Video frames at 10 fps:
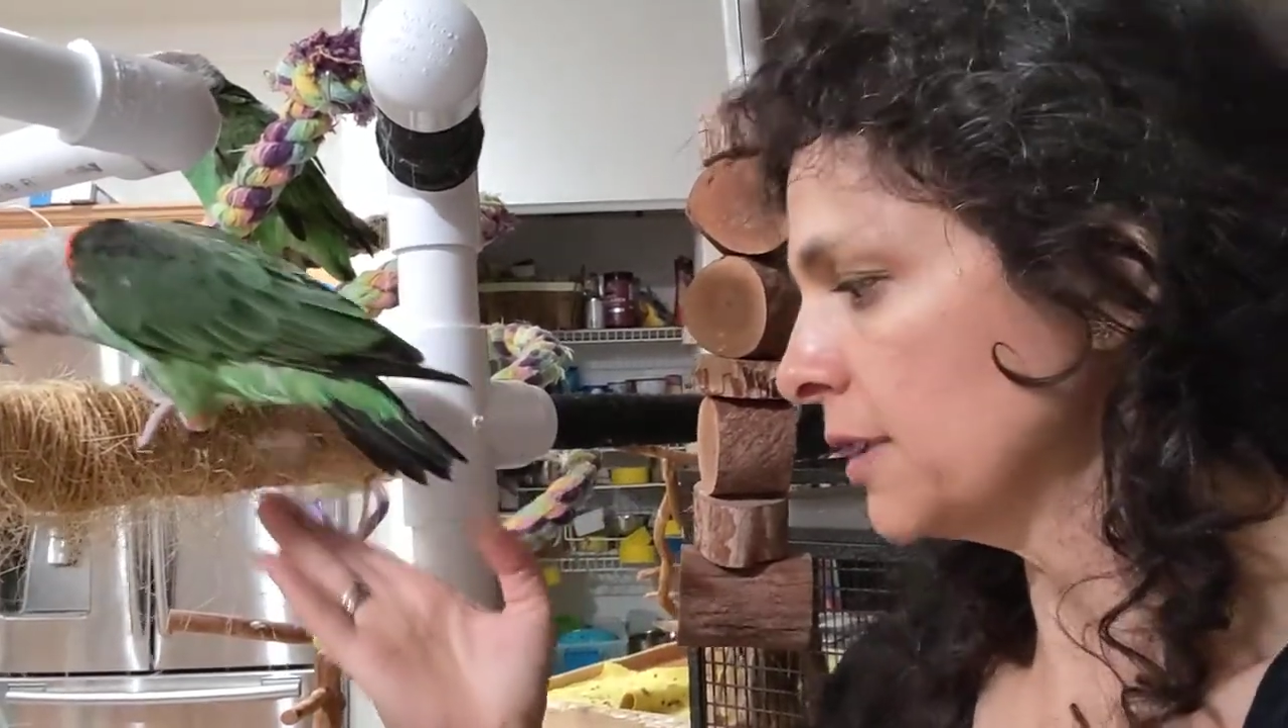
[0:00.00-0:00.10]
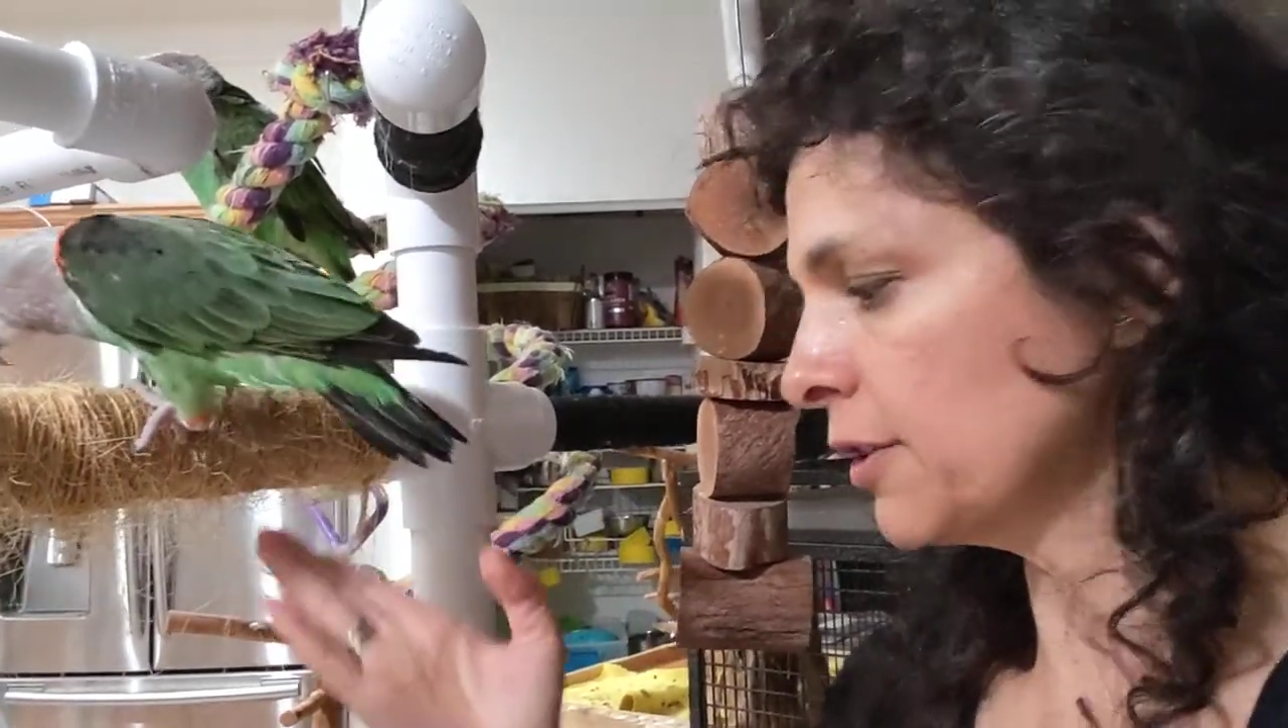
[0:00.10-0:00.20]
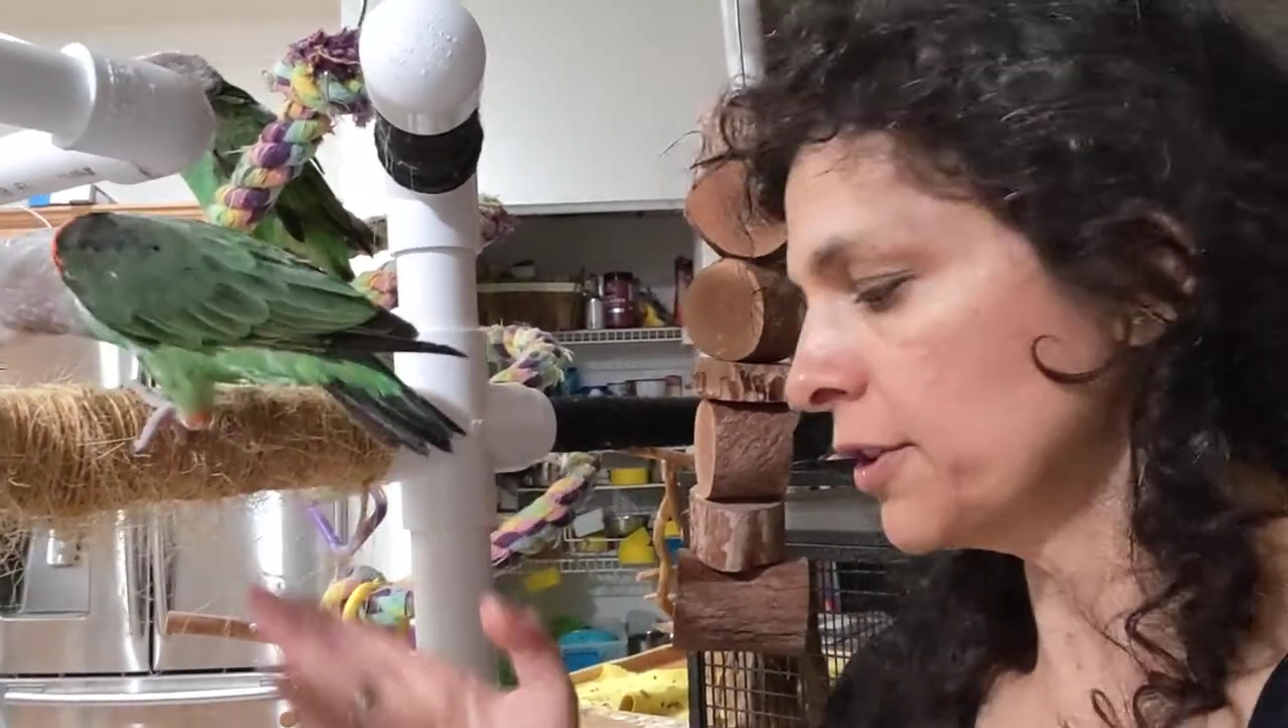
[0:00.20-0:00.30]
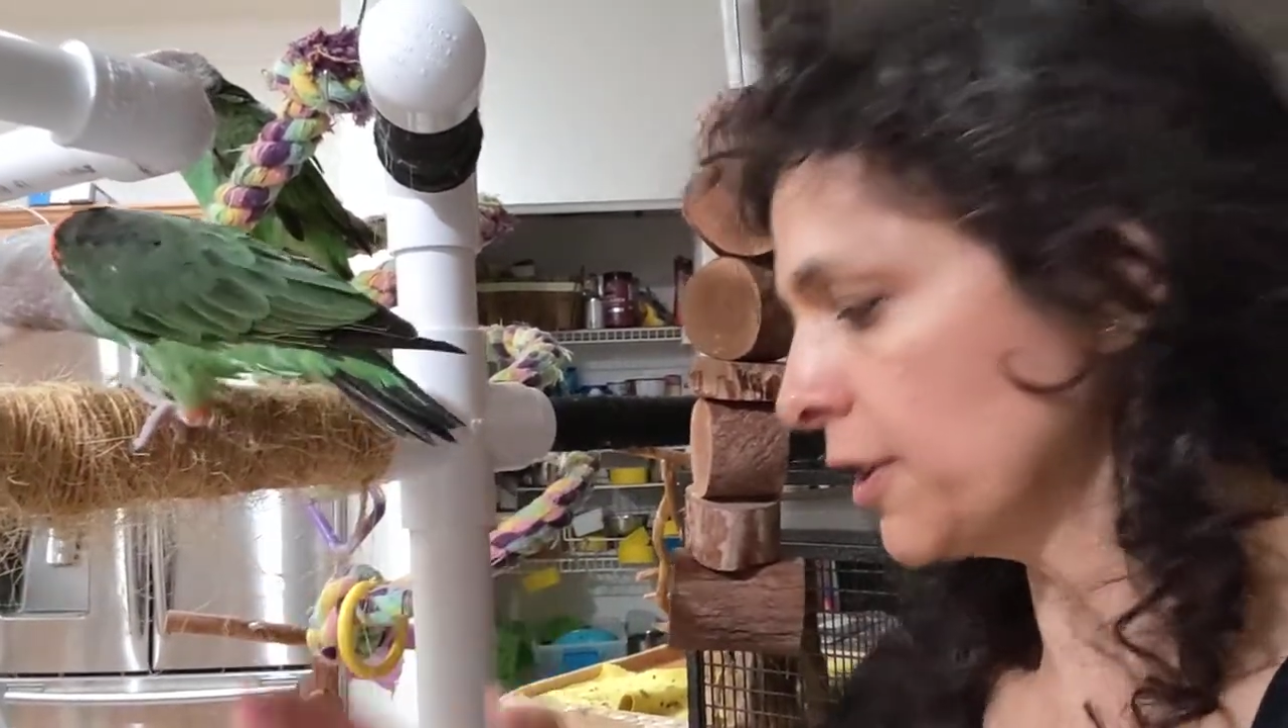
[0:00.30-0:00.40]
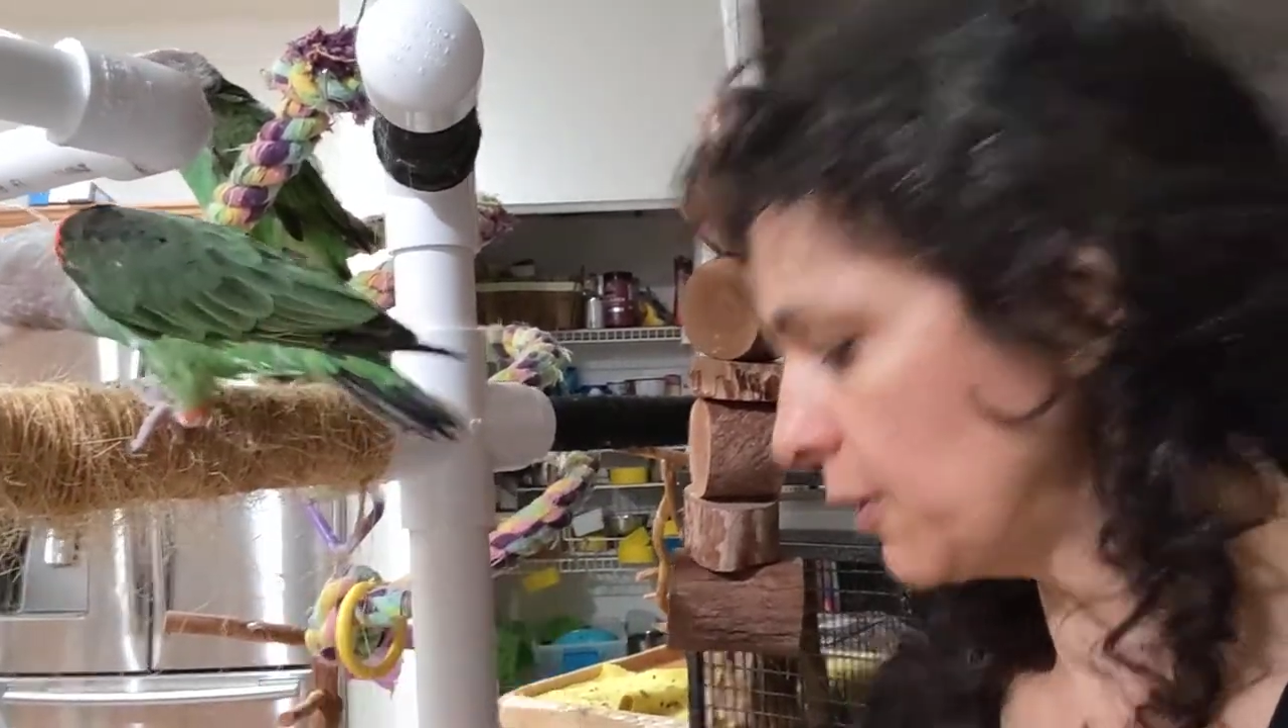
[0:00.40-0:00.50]

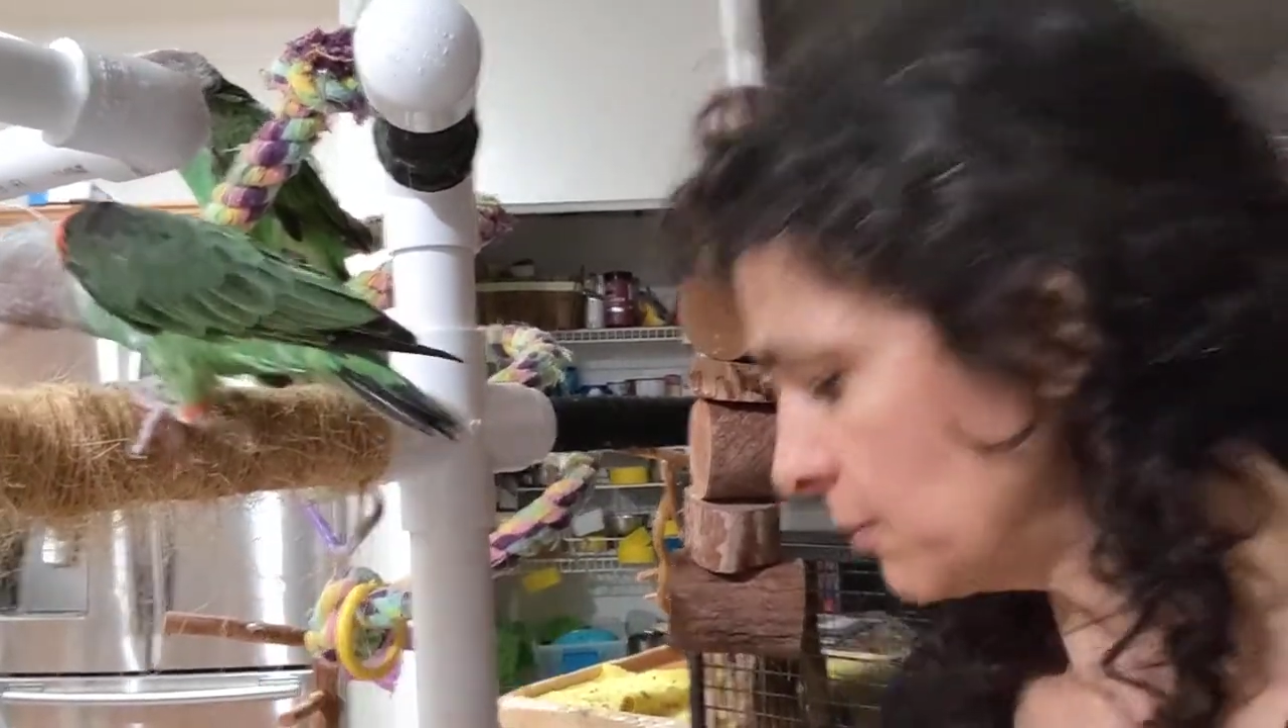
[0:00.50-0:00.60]
There you go.